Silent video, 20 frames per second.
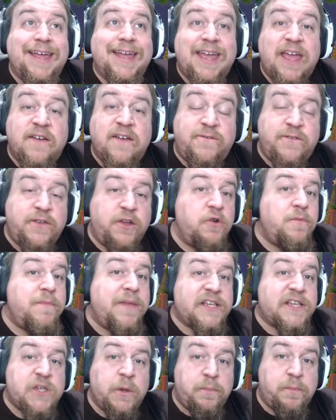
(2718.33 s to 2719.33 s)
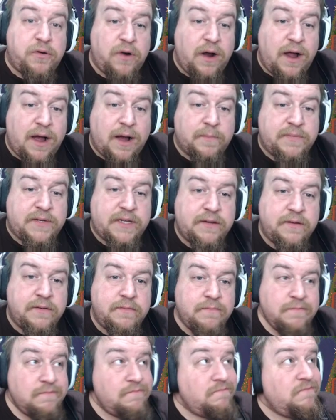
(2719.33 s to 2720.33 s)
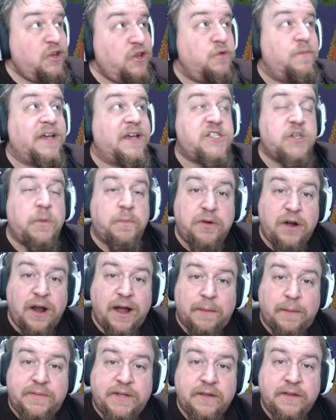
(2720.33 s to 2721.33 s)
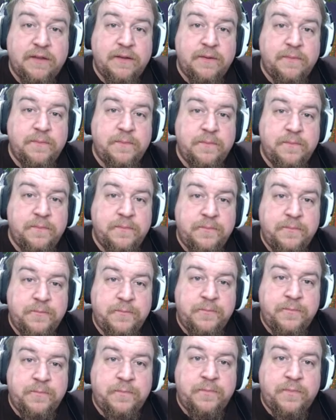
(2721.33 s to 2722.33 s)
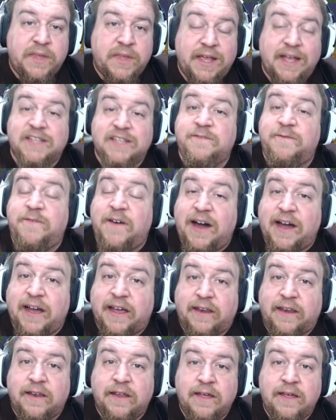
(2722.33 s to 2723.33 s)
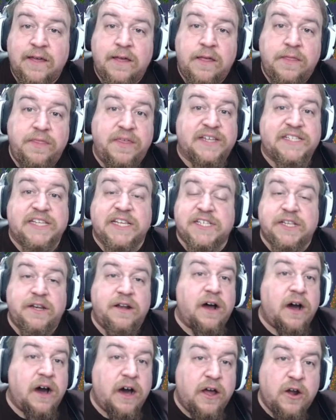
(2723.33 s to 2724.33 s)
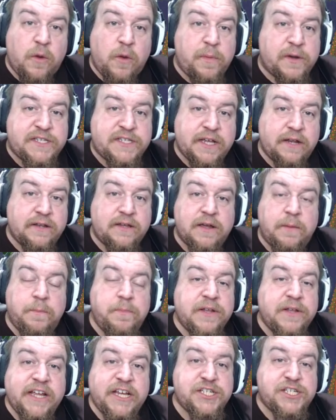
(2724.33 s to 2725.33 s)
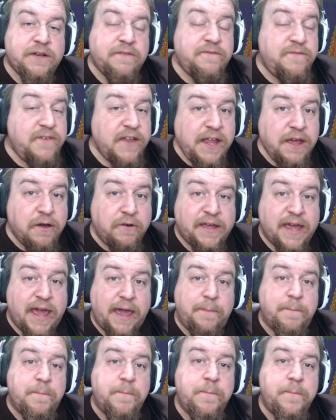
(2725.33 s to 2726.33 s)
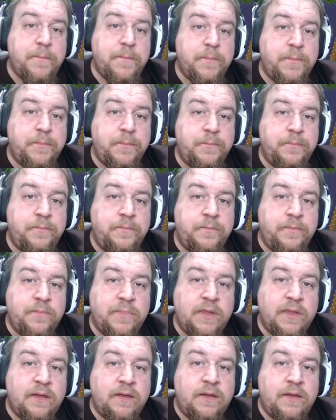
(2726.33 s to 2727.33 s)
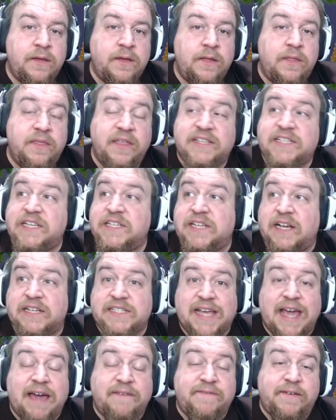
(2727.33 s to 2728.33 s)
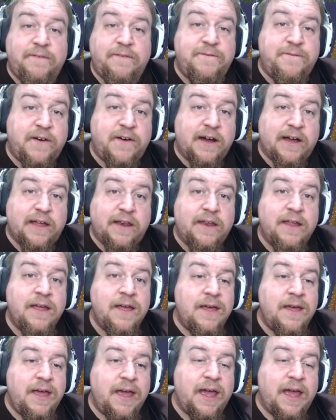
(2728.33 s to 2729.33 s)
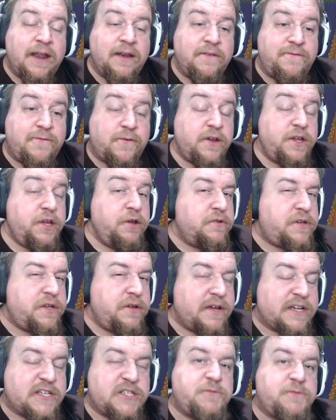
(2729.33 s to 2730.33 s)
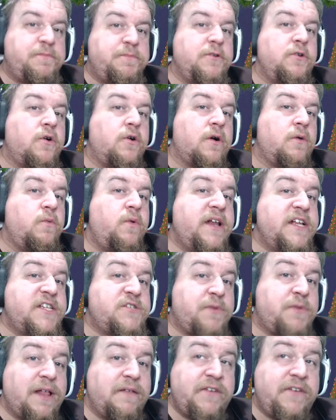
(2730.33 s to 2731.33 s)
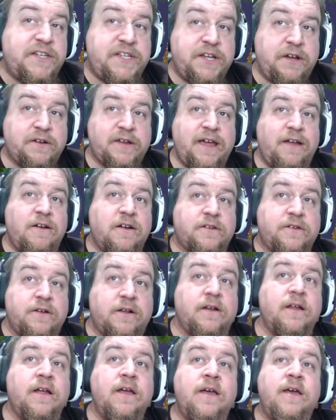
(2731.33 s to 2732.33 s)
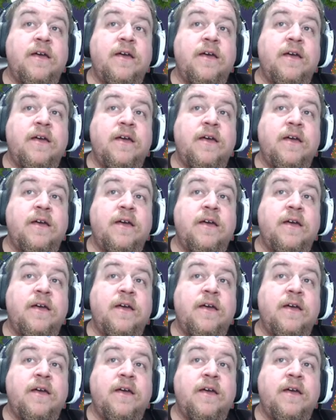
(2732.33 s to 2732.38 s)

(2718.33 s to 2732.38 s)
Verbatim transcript: If you miss a prompt, you miss a prompt. It's fine. This isn't a 100% completion video game. This is us having fun and for you to explore what is relevant to your character.